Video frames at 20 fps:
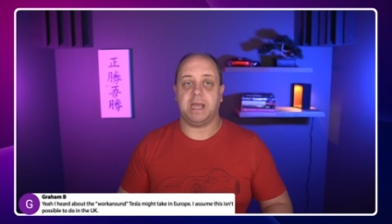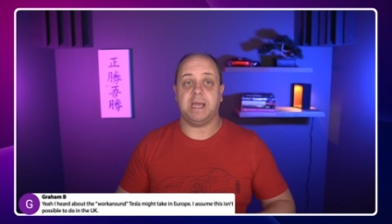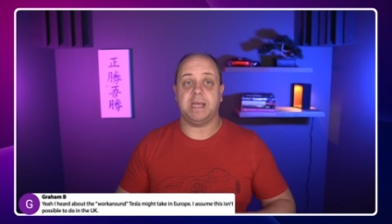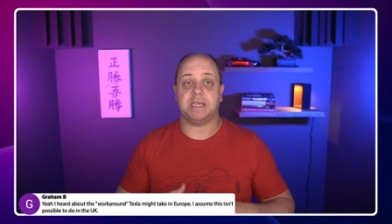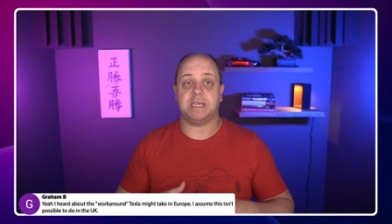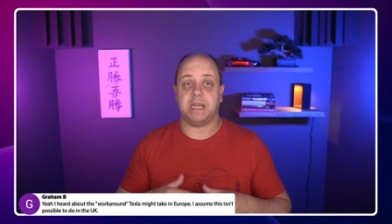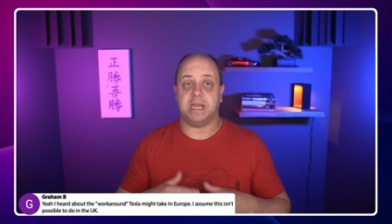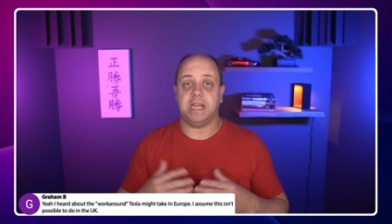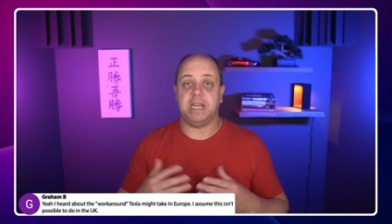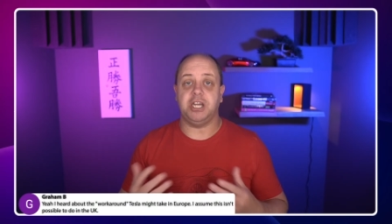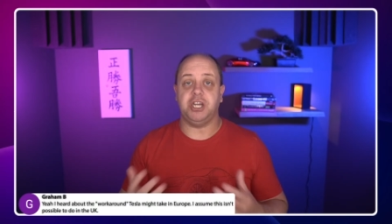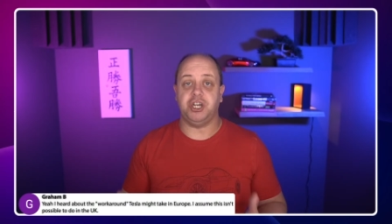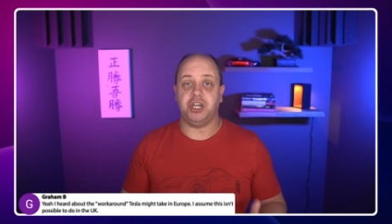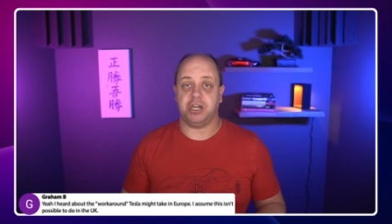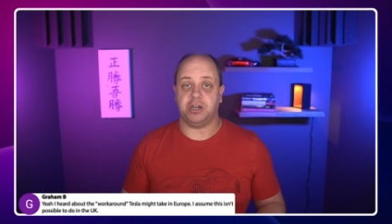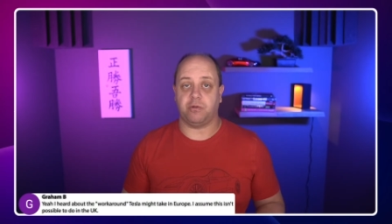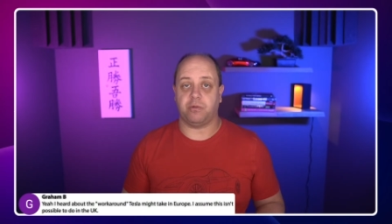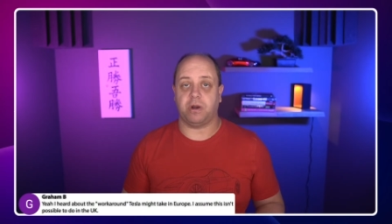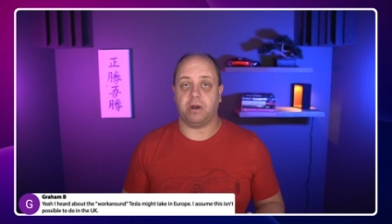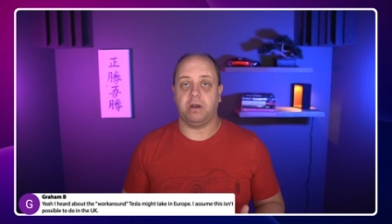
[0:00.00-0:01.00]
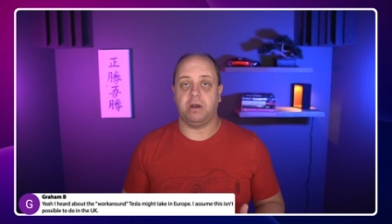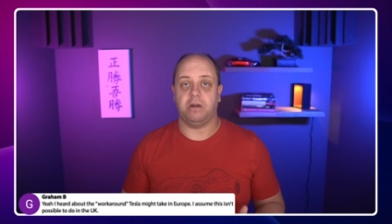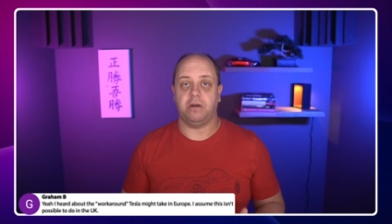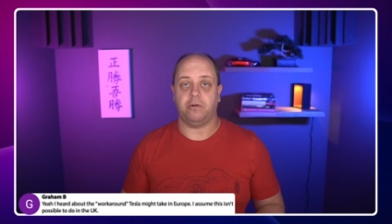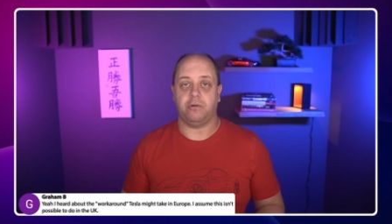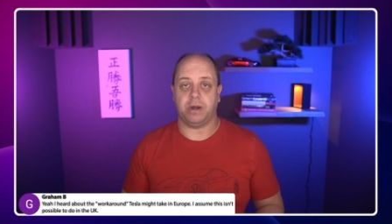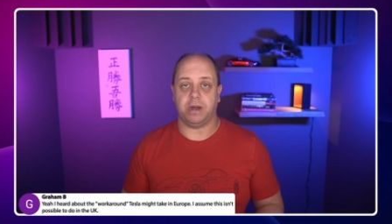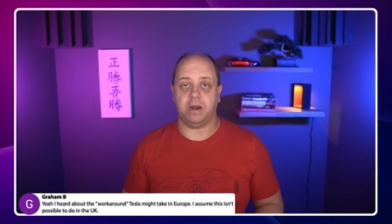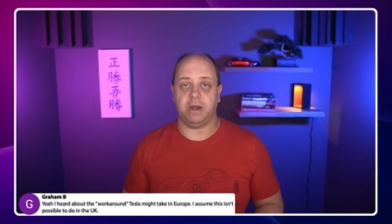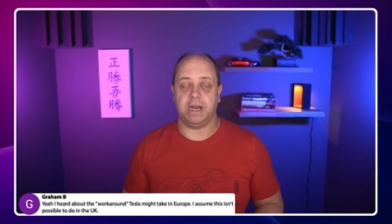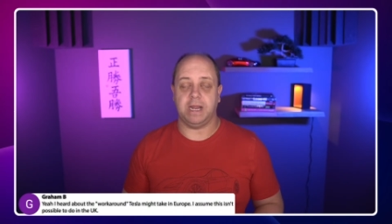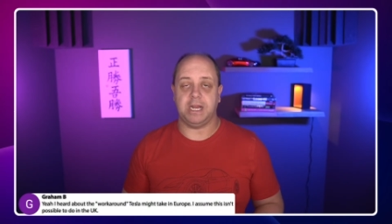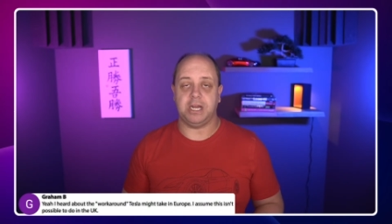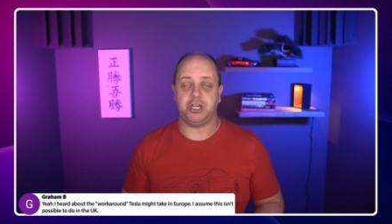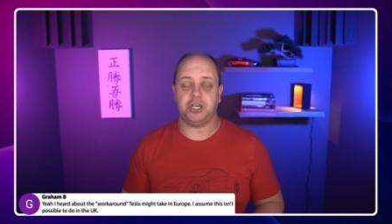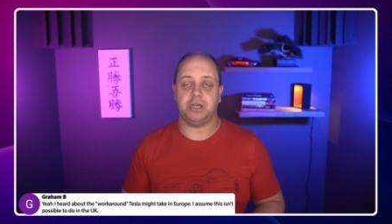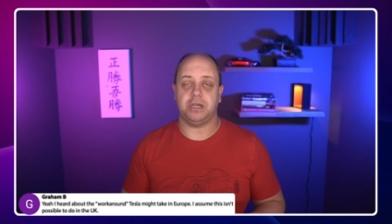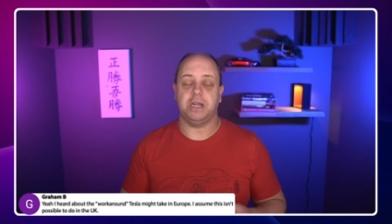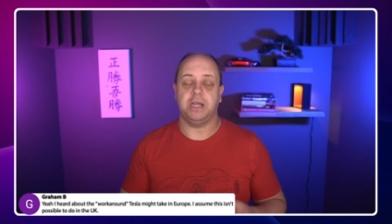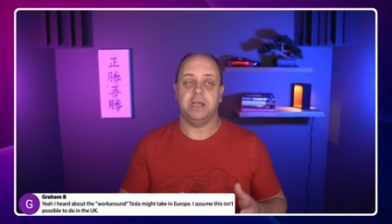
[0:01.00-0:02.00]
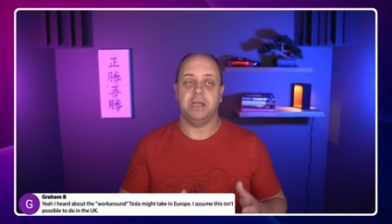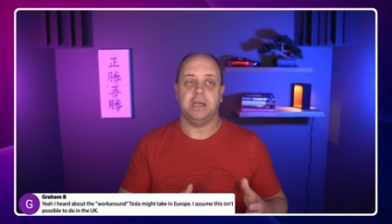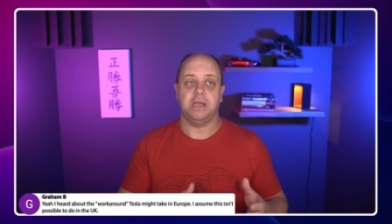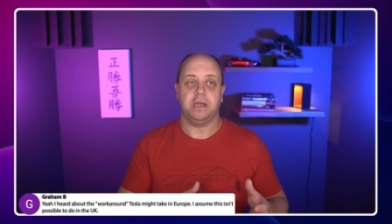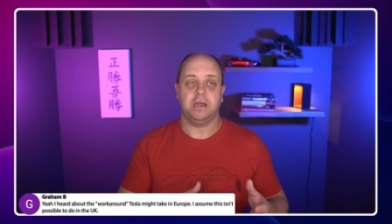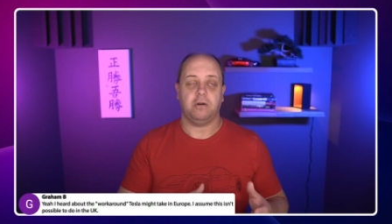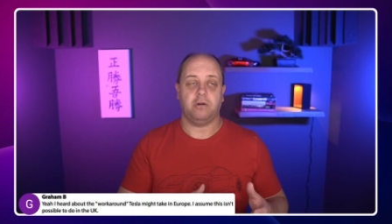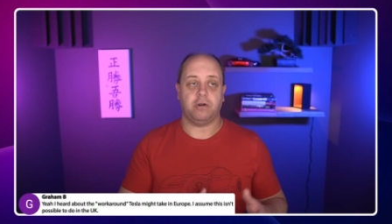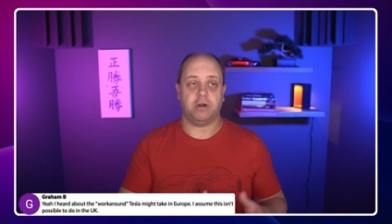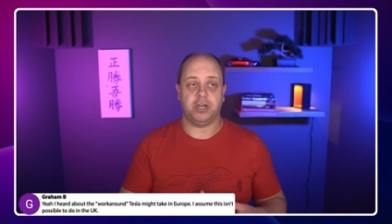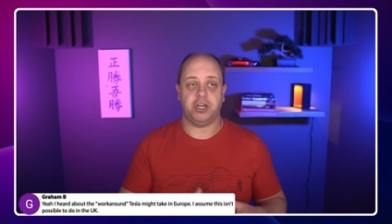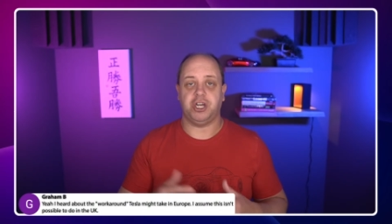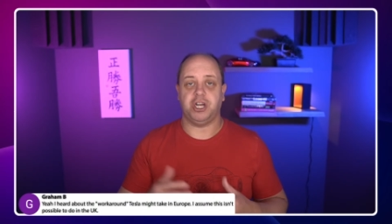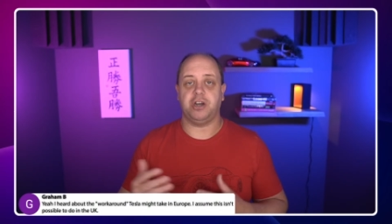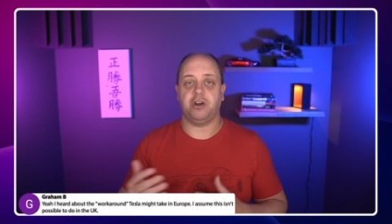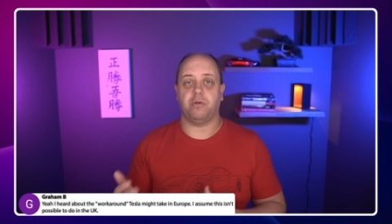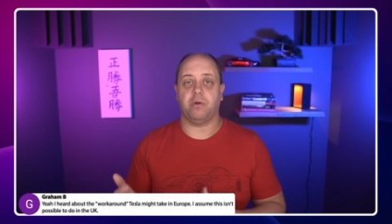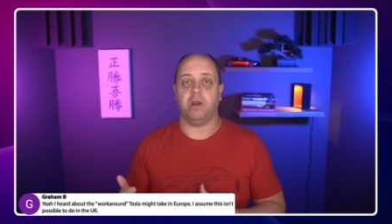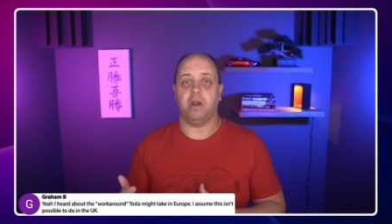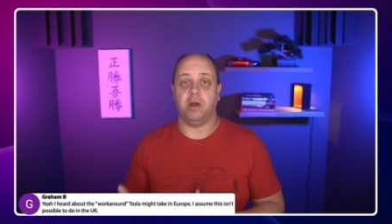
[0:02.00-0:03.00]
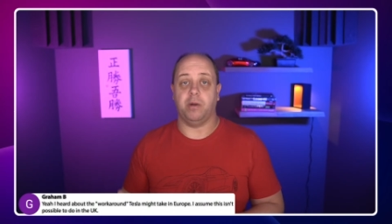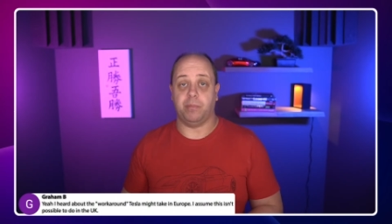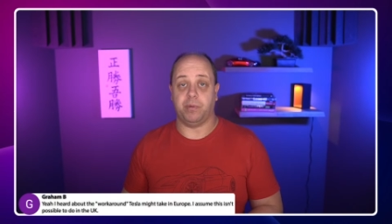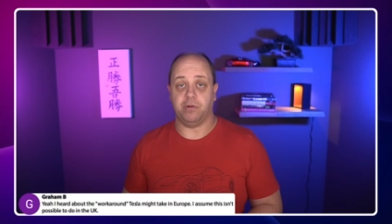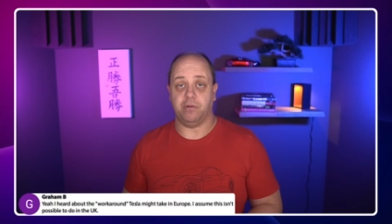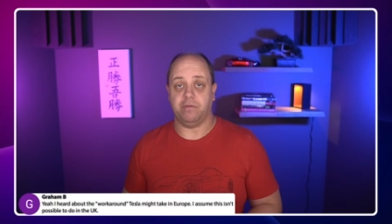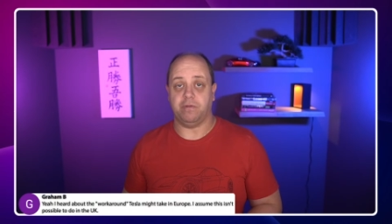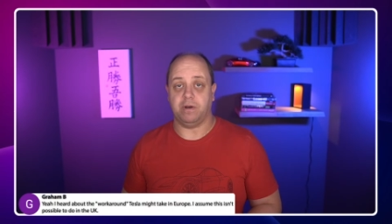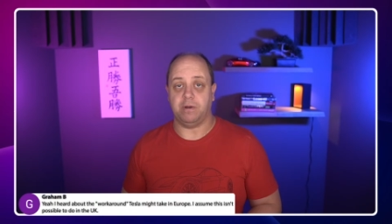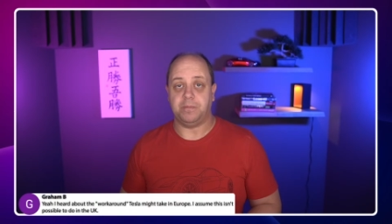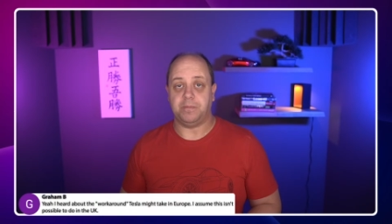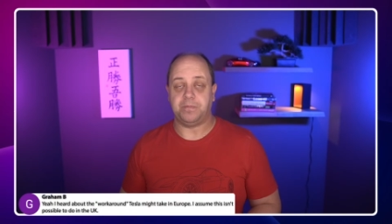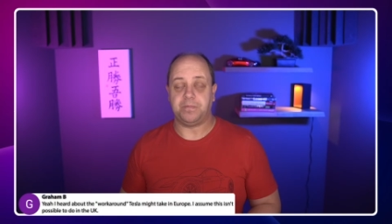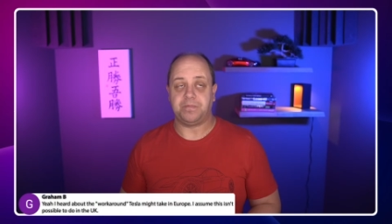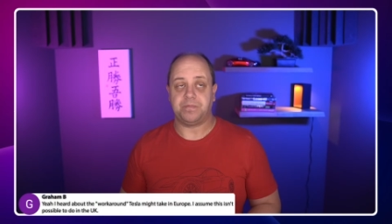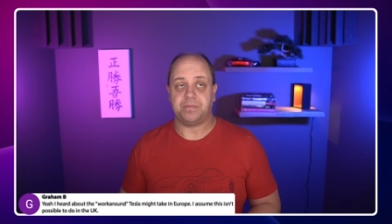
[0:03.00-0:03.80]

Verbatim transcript: as a general regulation or a general approval.